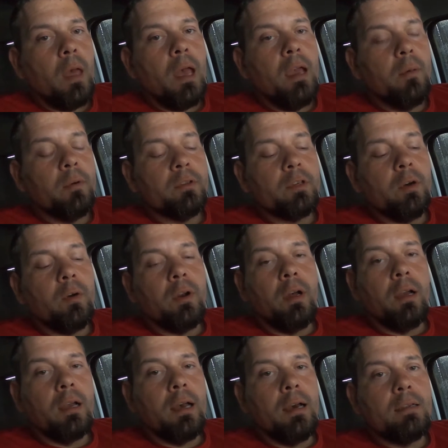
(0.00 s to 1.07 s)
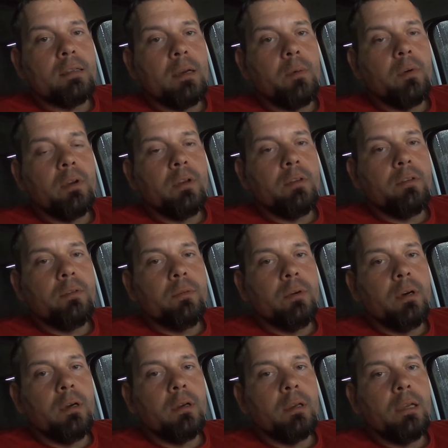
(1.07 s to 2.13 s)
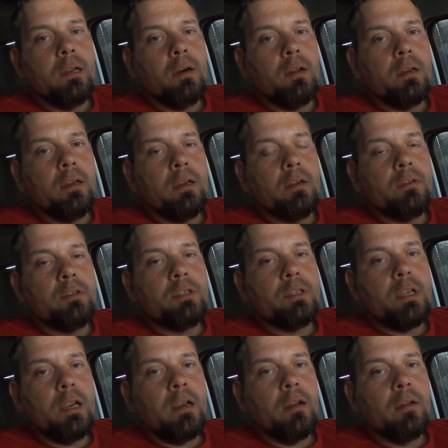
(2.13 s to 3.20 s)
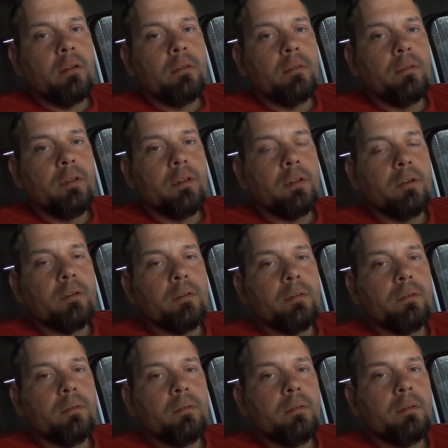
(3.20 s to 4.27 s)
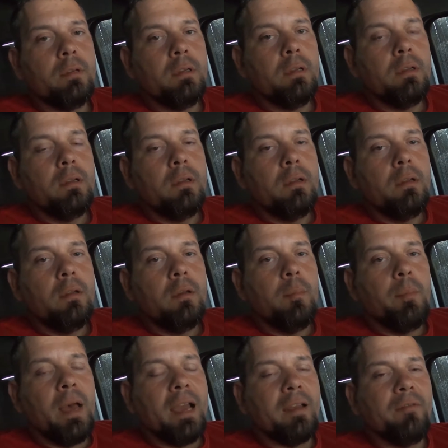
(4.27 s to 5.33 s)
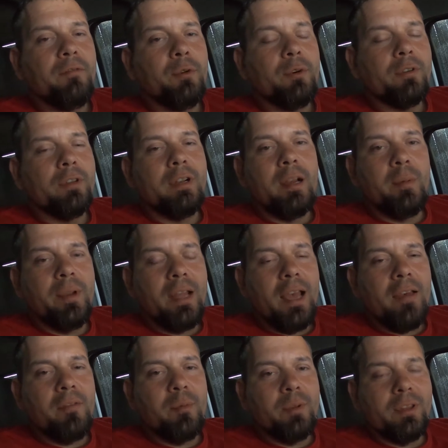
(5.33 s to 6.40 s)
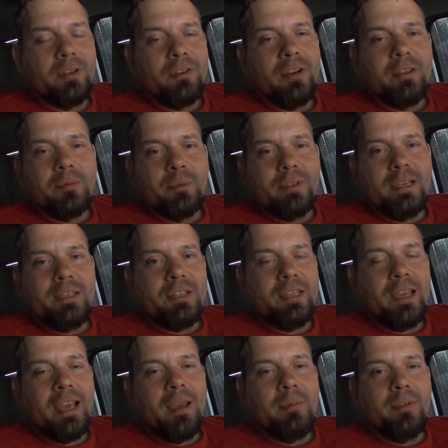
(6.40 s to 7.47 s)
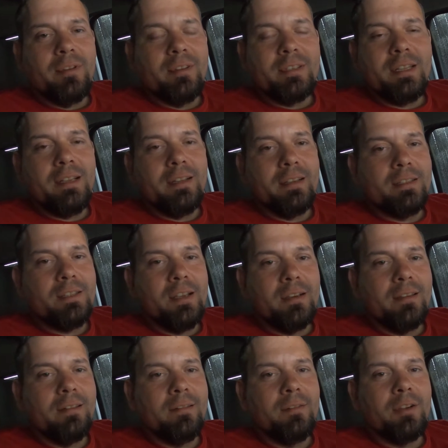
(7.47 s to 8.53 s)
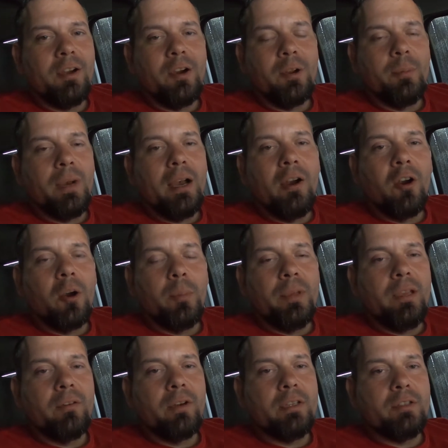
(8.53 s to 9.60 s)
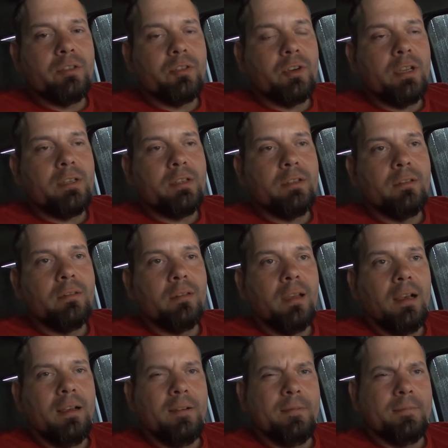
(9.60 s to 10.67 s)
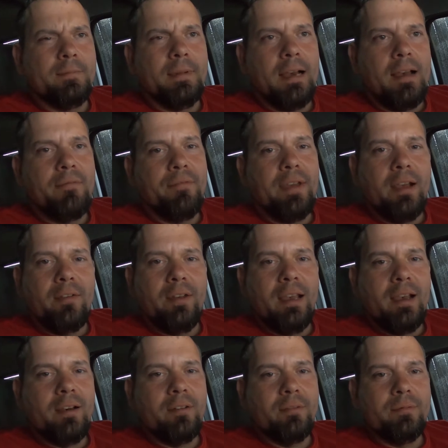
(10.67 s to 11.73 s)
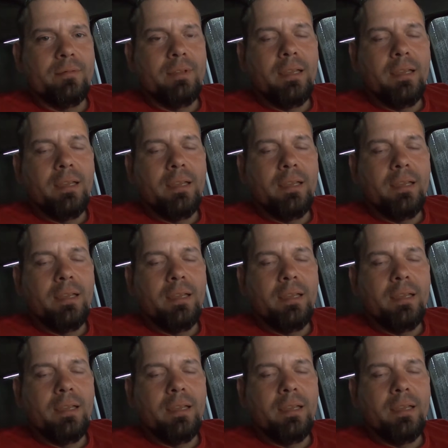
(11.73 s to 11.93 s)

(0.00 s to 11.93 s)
Hey, what's going on, guys? I wanted to get on here and share the little back and forth that I've been having with the Transportation Cabinet in the state of Kentucky regarding my IRP registration. I found out